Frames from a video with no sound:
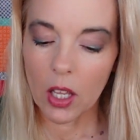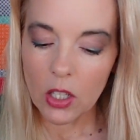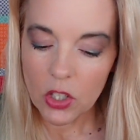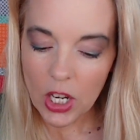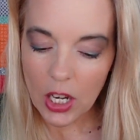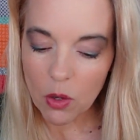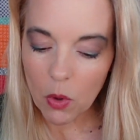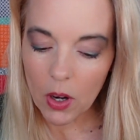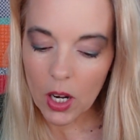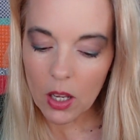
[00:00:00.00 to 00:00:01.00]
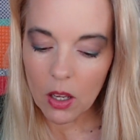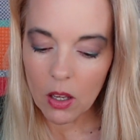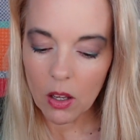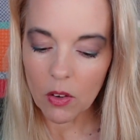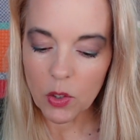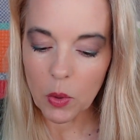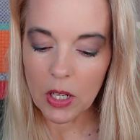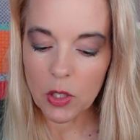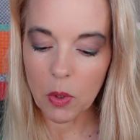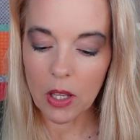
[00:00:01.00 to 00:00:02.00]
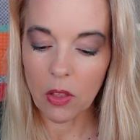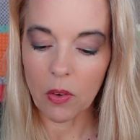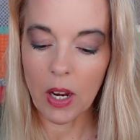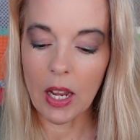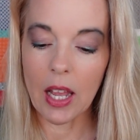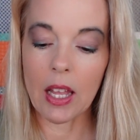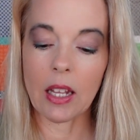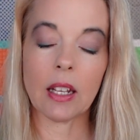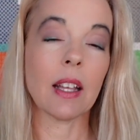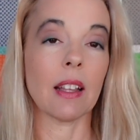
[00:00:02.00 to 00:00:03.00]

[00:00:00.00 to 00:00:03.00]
in January of 2023, and